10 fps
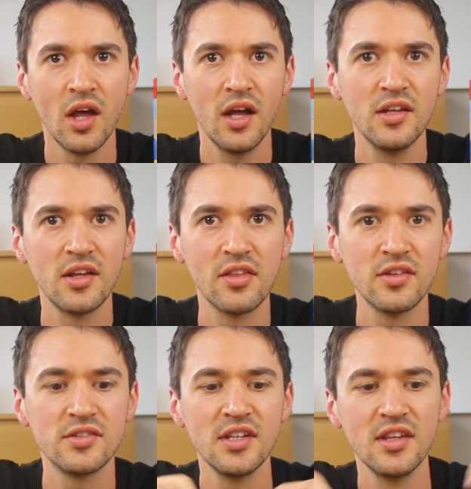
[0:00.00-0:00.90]
and you can
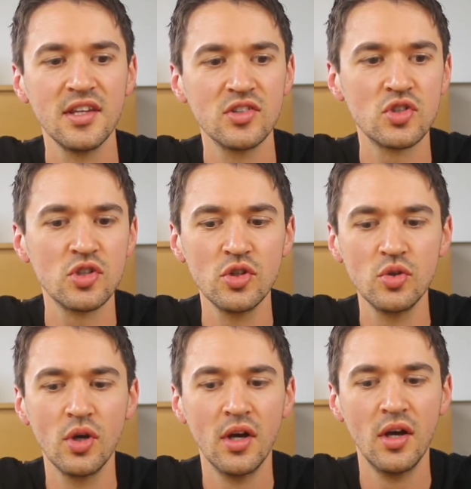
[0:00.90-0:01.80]
see these
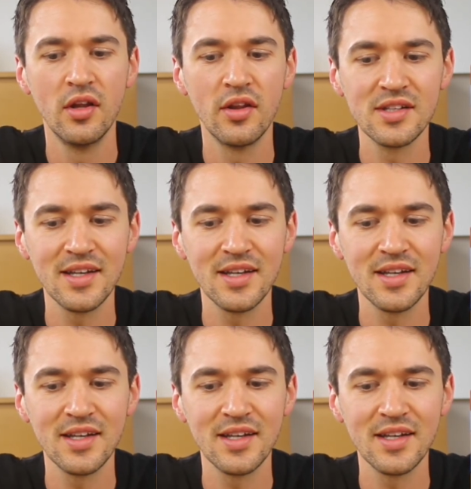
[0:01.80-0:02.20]
two, there's